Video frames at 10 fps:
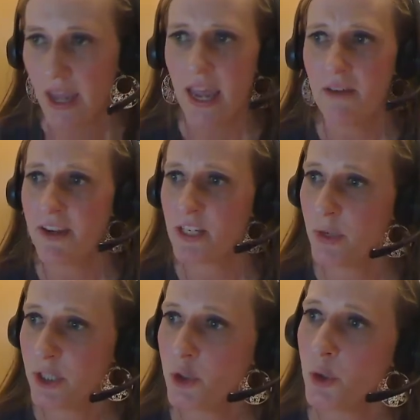If I
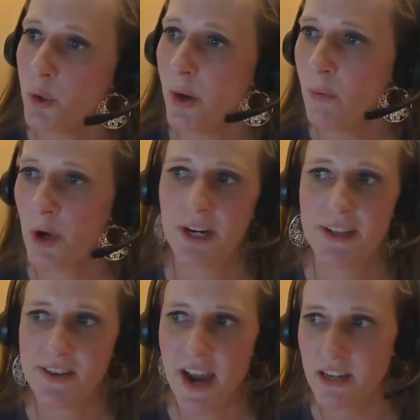switch to a more
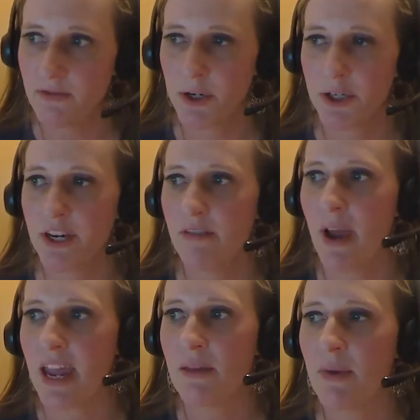concise version of
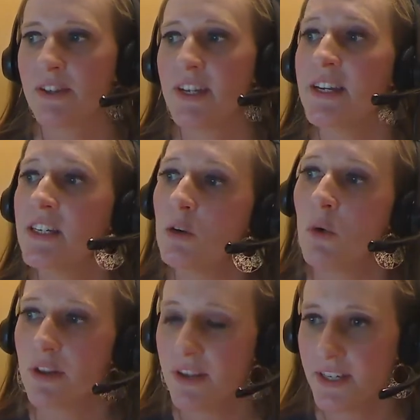my emails, is it
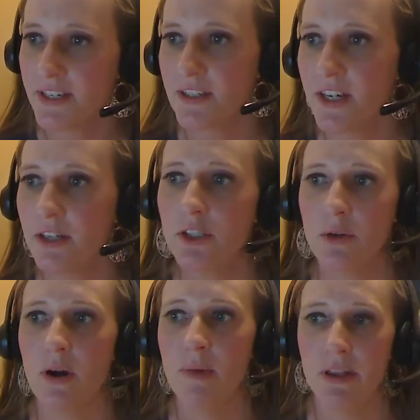worth it to still
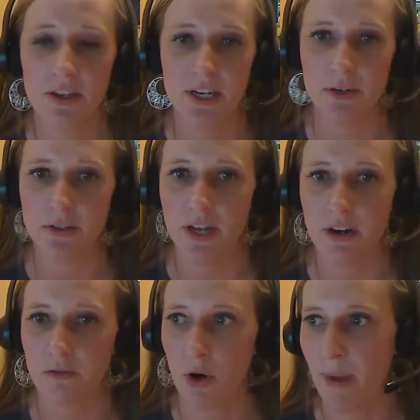do a monthly
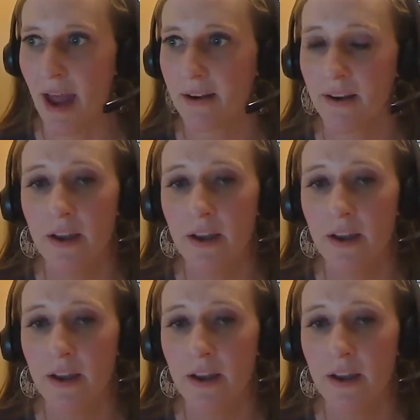newsletter format?